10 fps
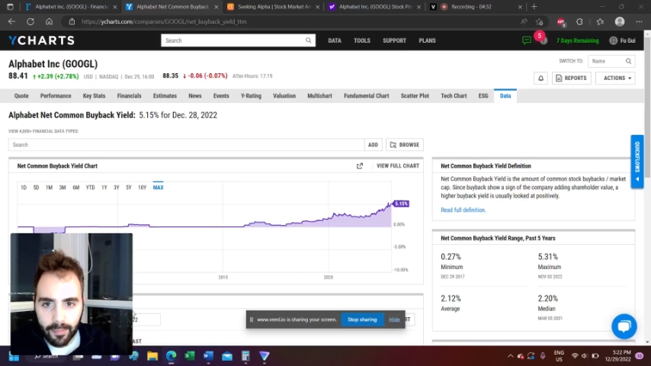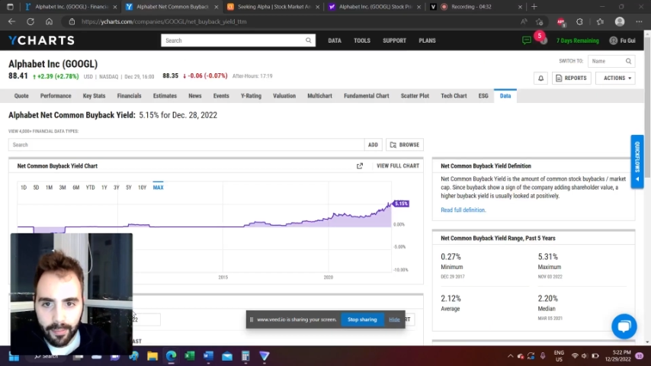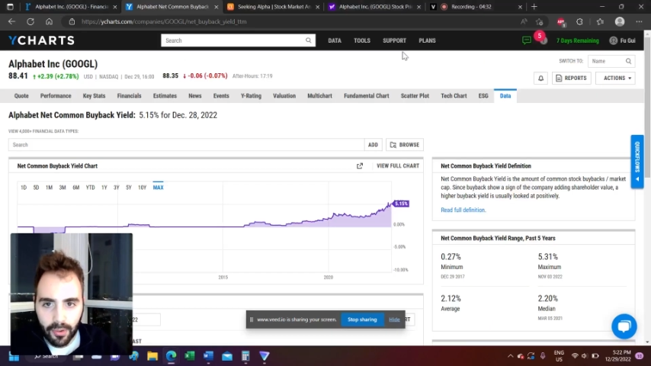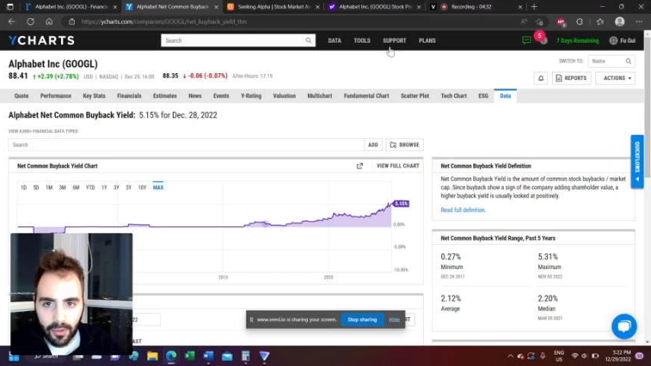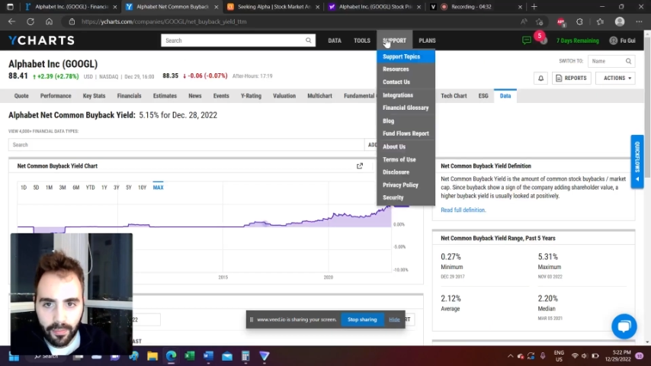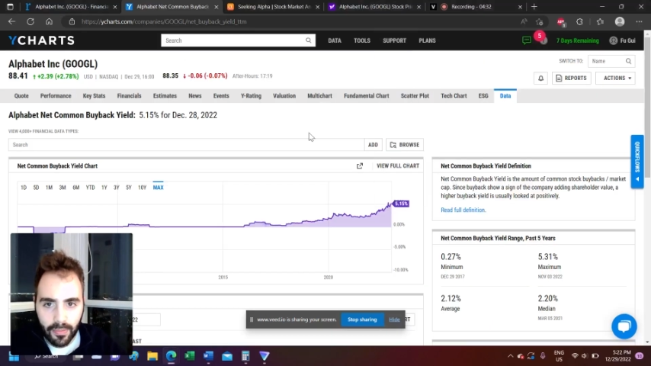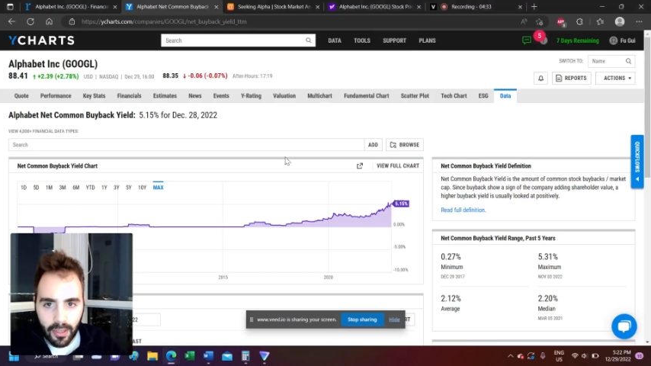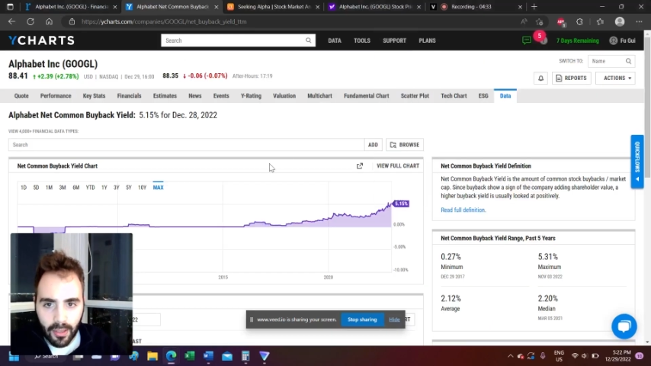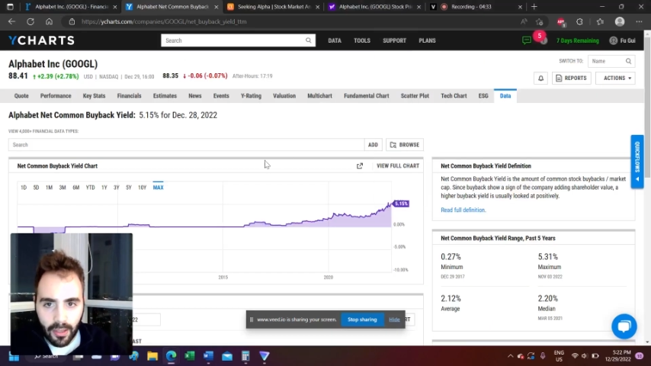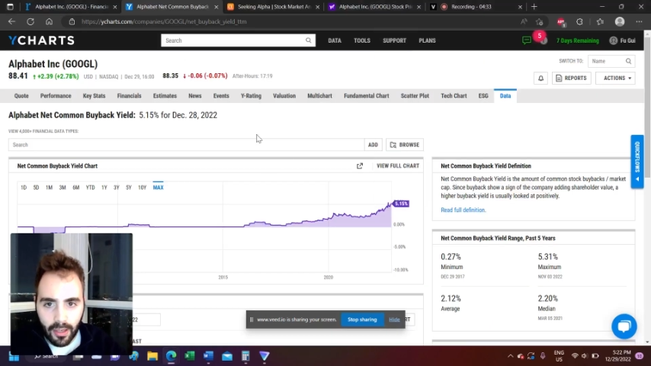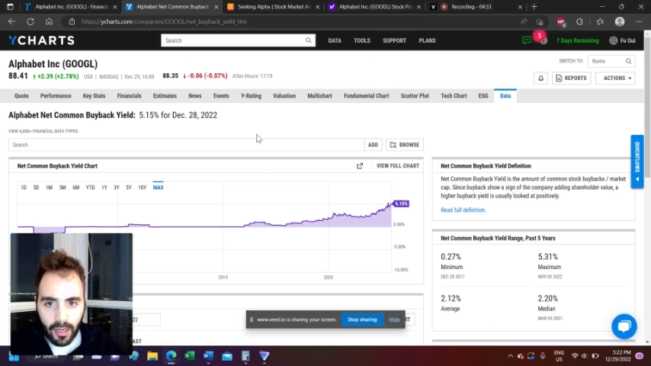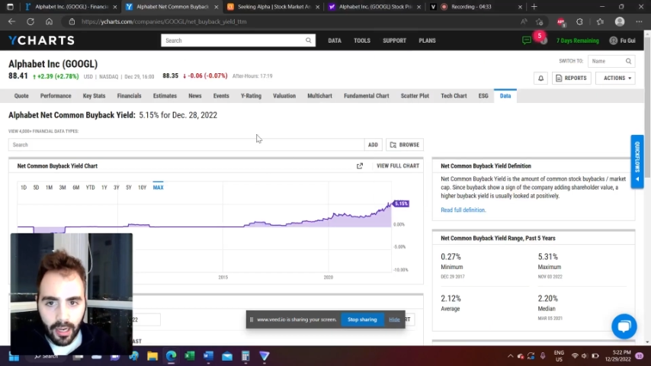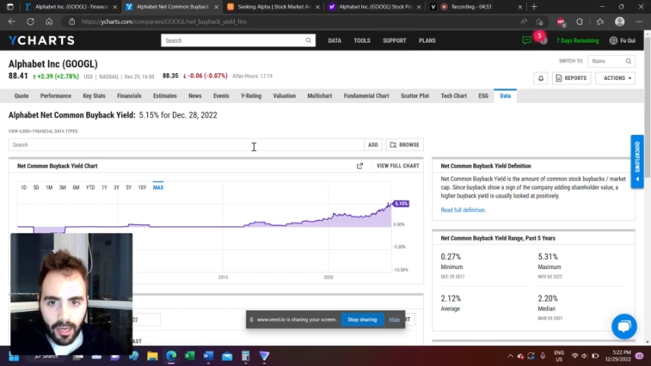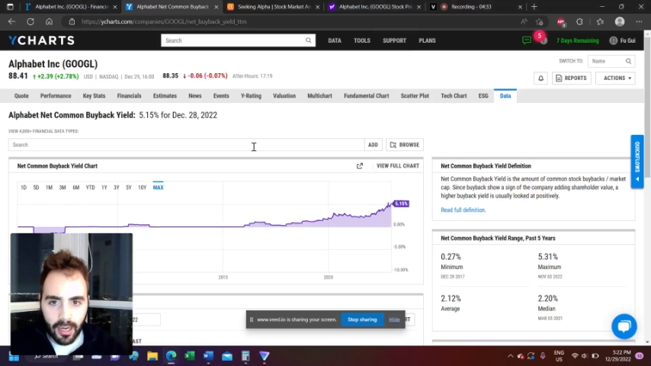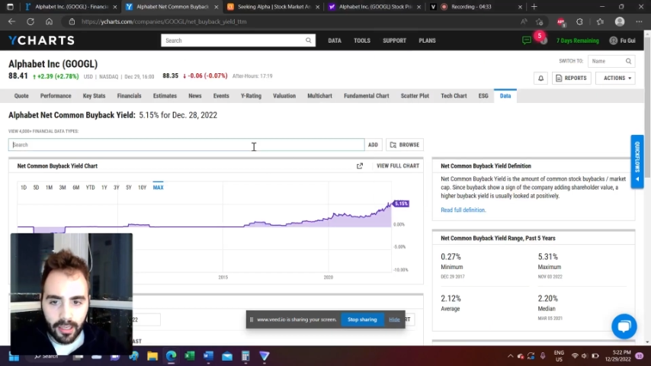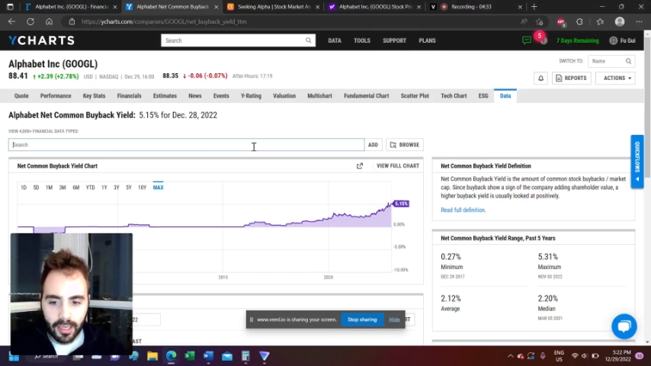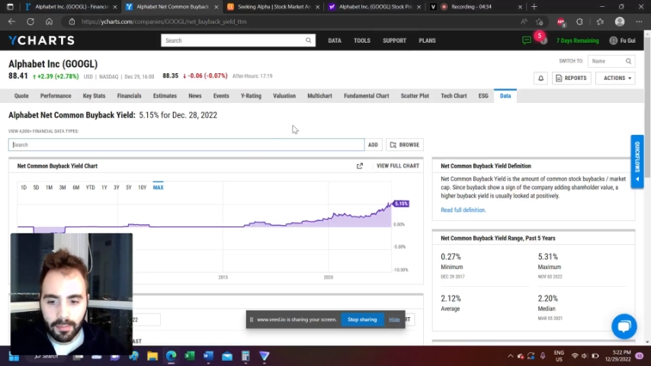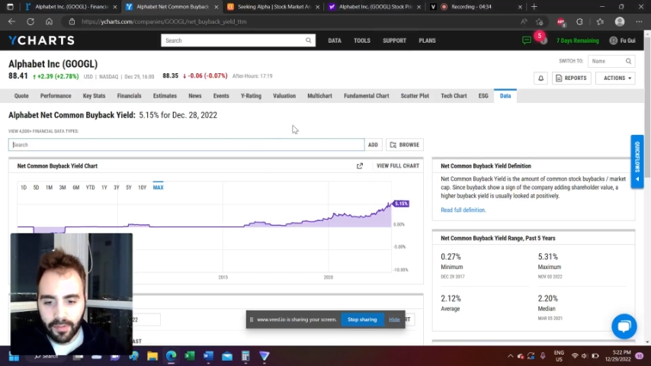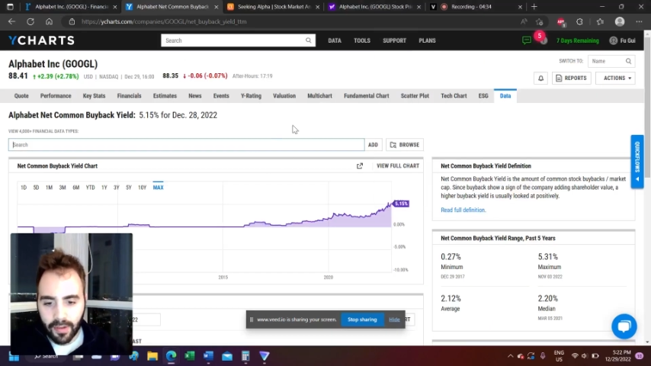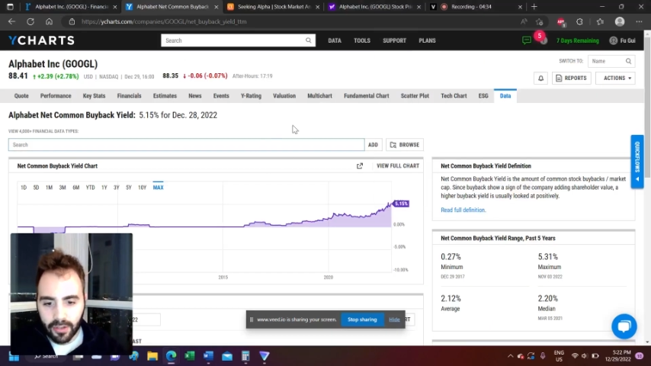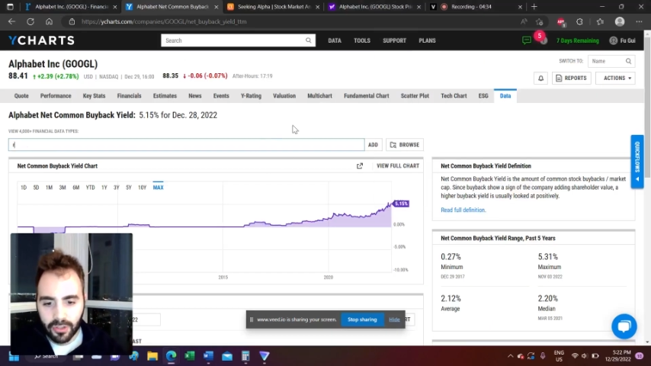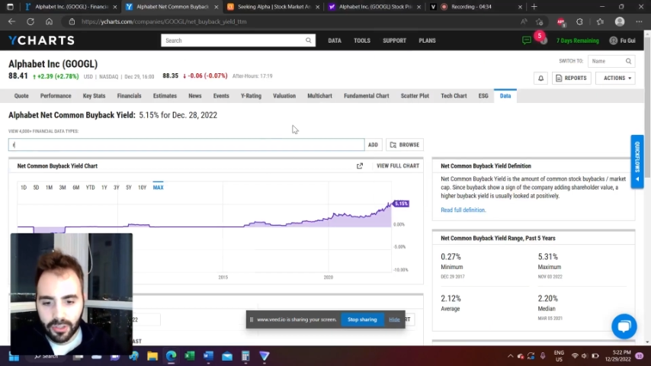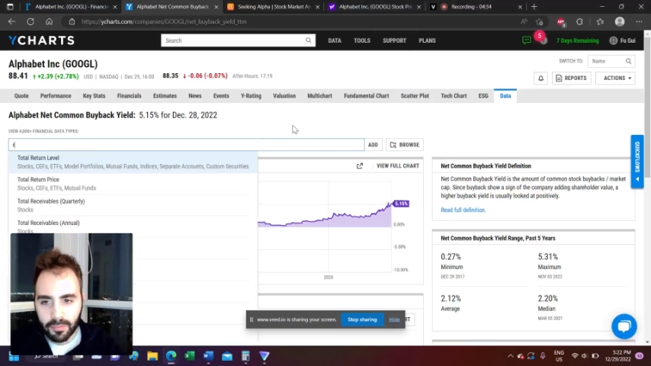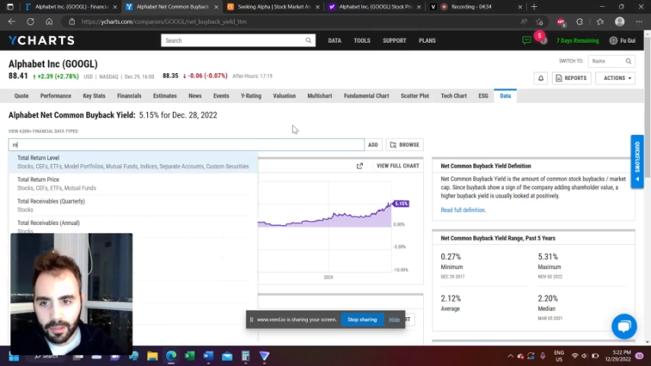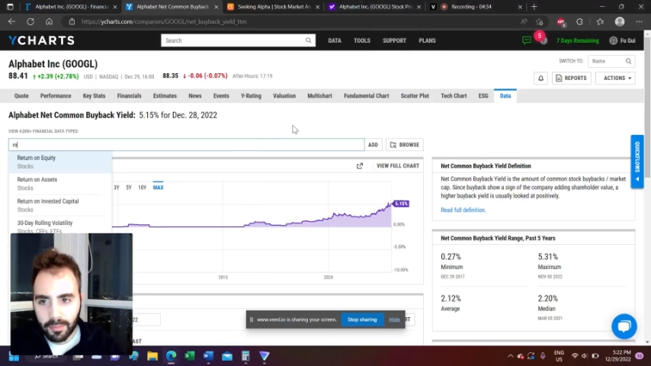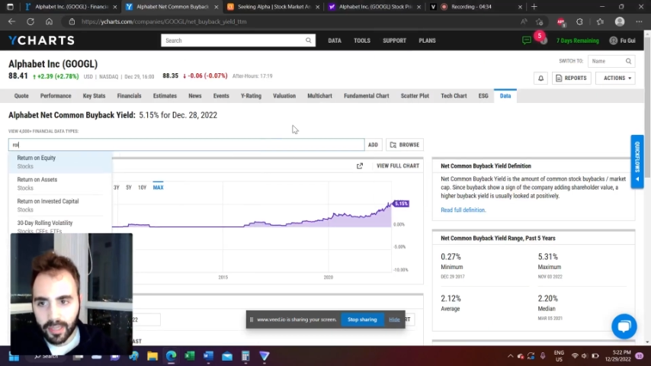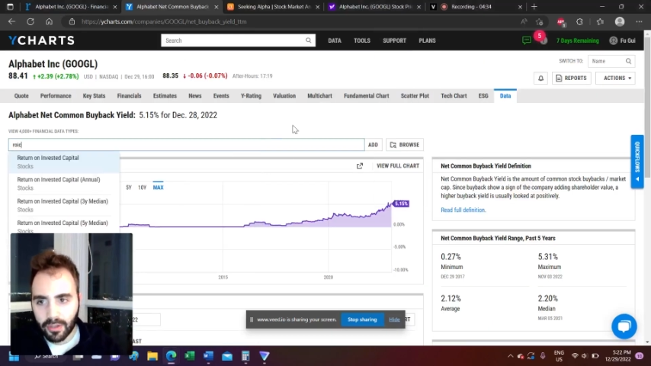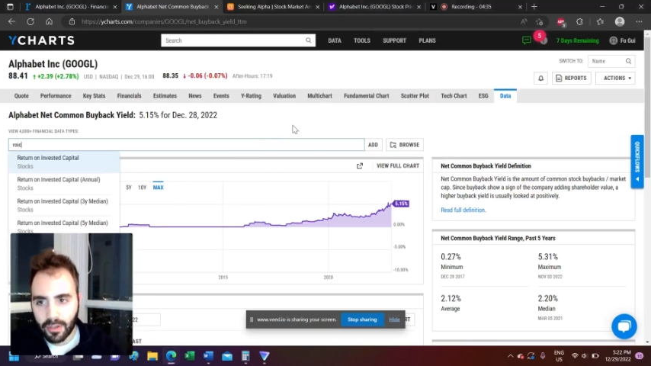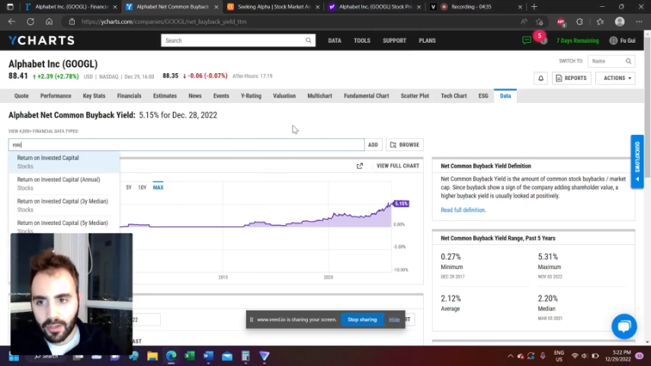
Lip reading: capital can be found just simply by